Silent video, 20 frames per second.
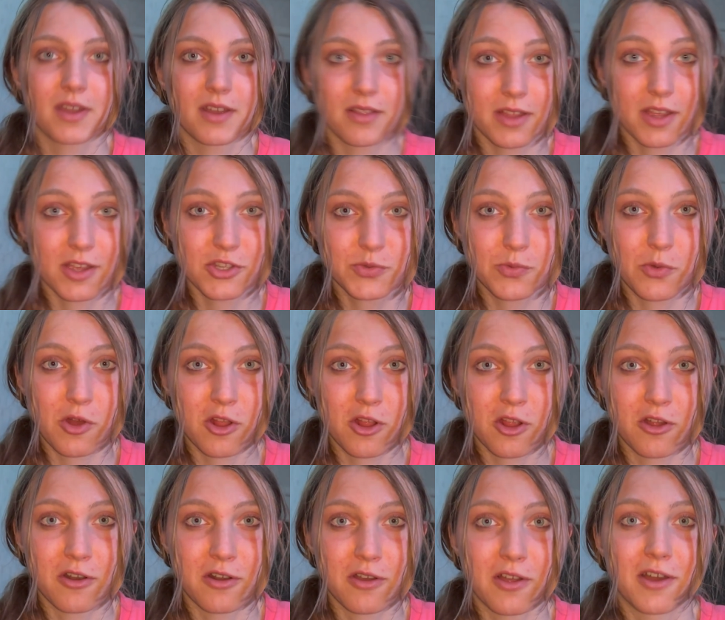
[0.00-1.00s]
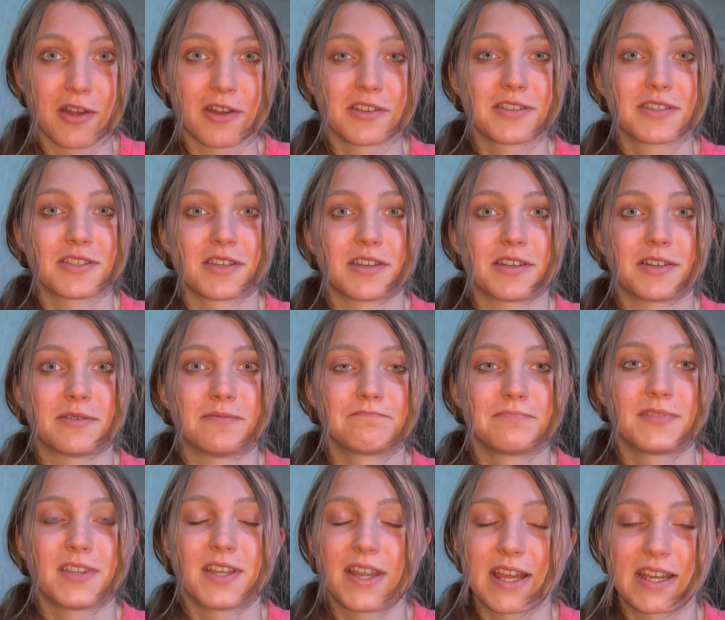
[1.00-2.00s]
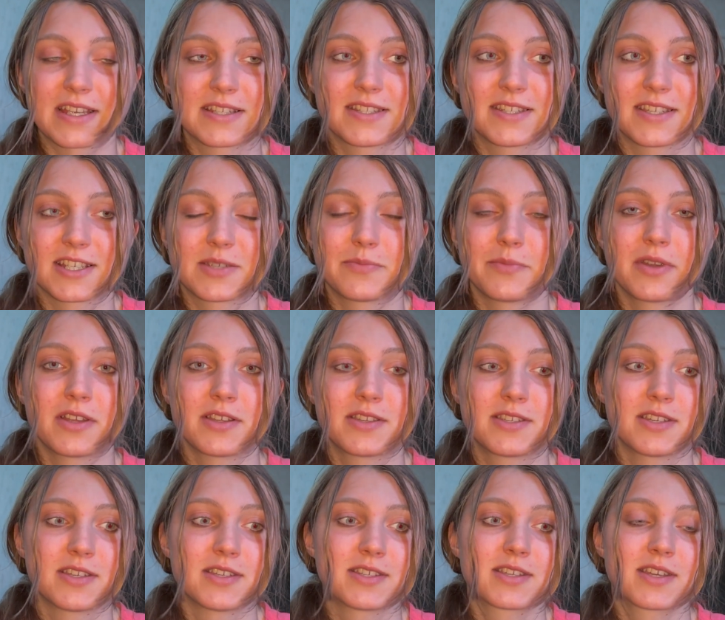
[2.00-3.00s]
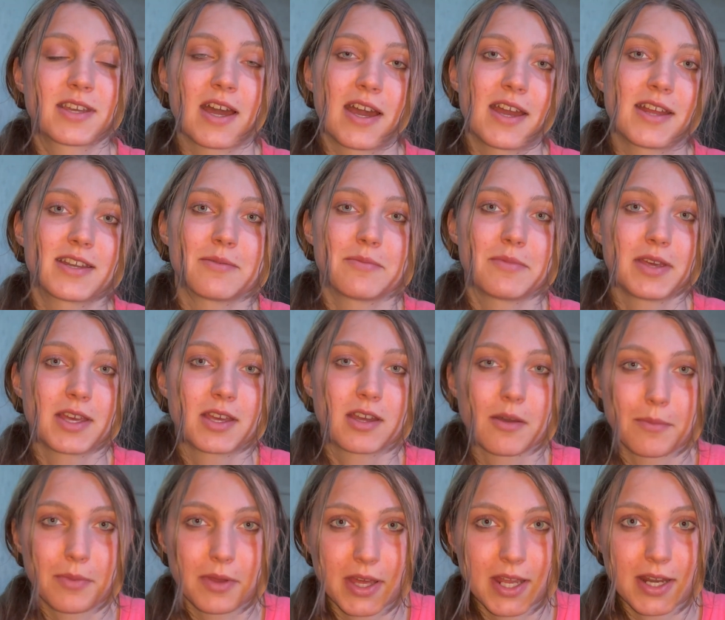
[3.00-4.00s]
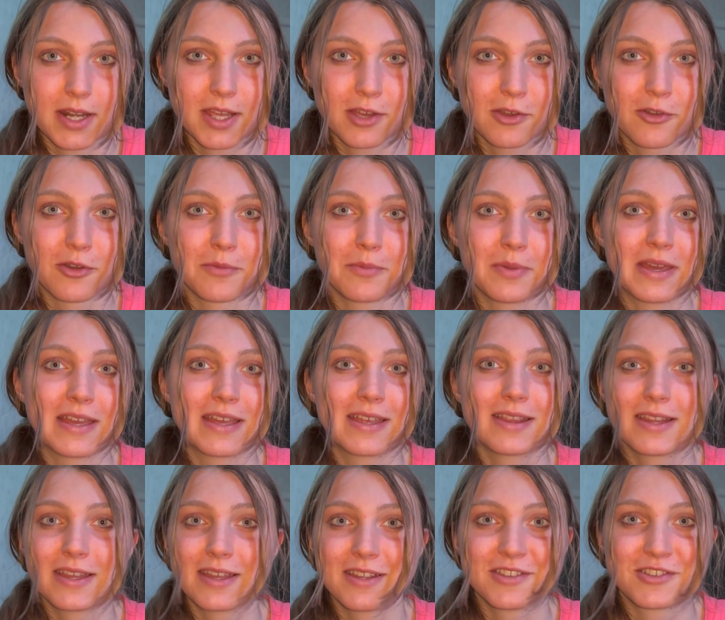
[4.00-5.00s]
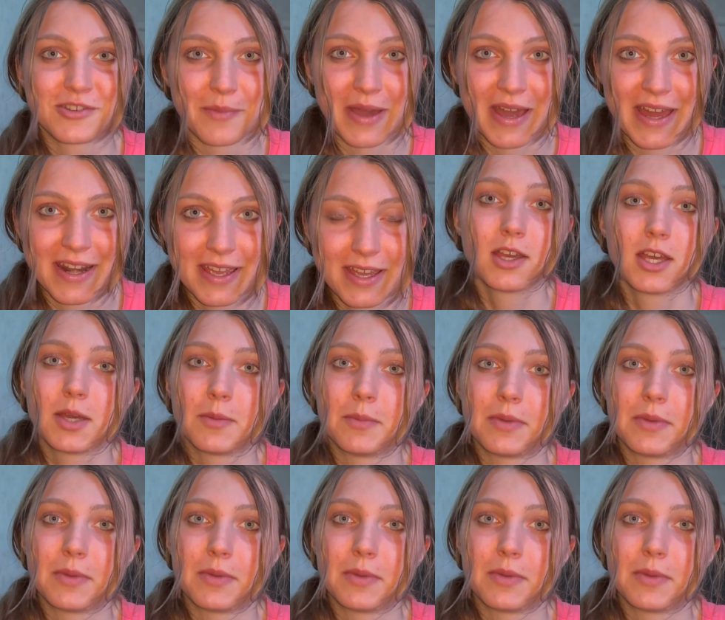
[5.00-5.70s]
Little spoiler alert, the next 6 minutes is kind of me complaining or being a little dramatic,